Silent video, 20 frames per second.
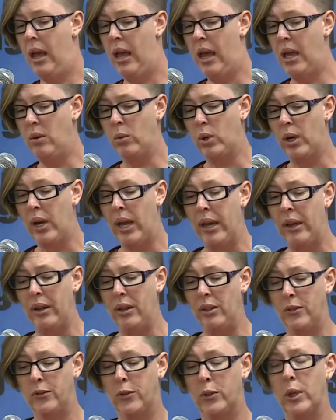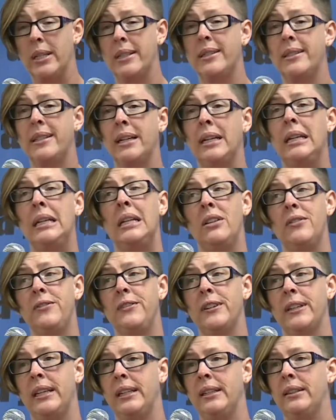and were held for a
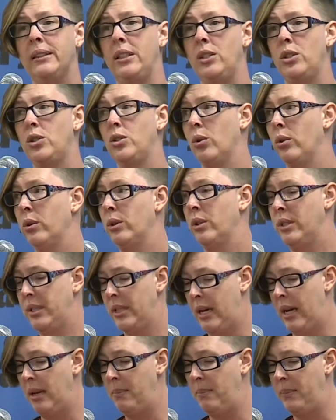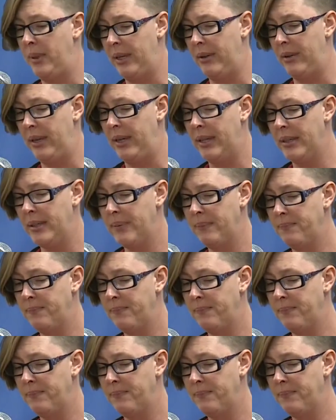significantly shorter time period.